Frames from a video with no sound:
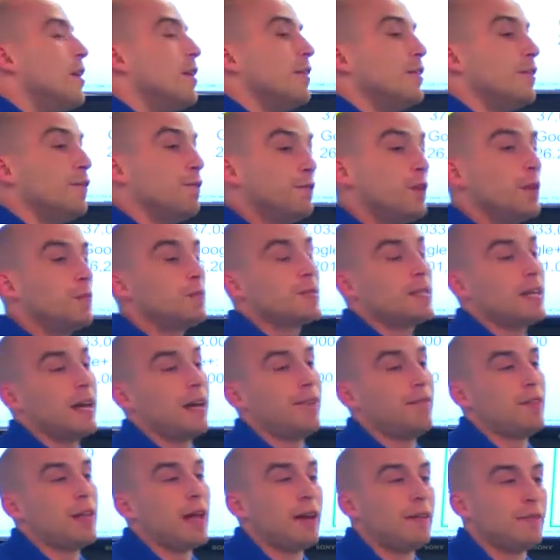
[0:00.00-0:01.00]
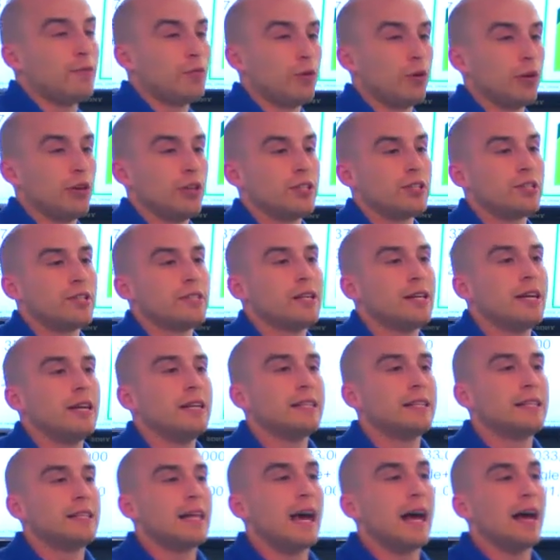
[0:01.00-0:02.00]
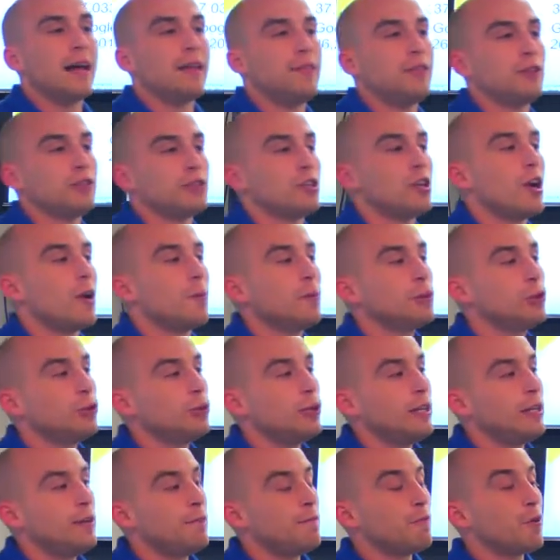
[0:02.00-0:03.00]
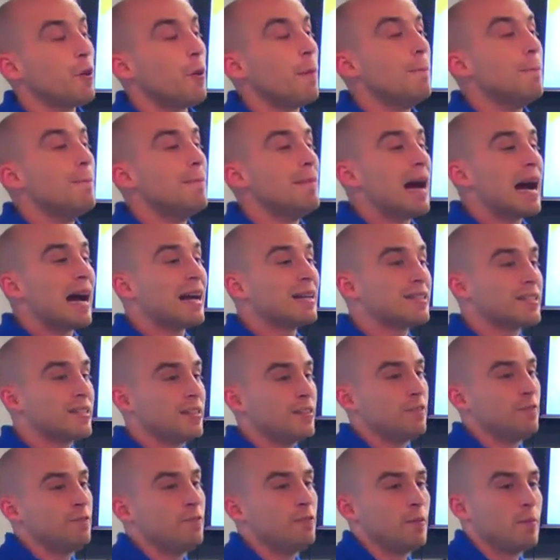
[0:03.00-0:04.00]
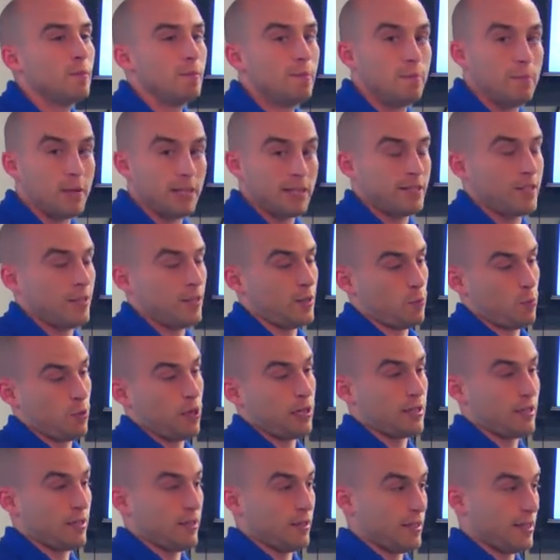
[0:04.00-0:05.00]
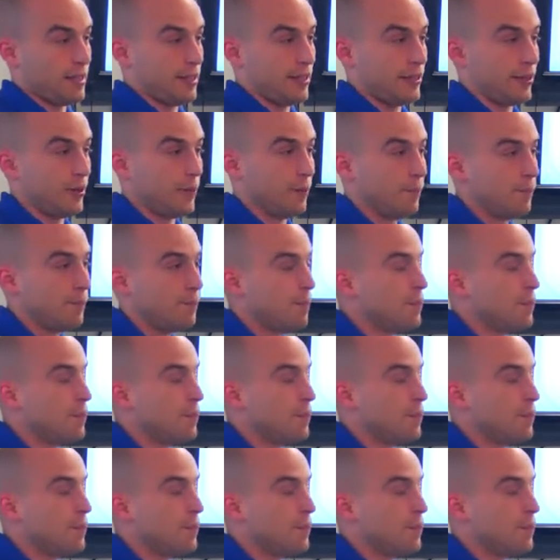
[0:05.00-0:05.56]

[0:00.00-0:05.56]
The flip side of that, of course, is that there's an opportunity for a massive business presence here.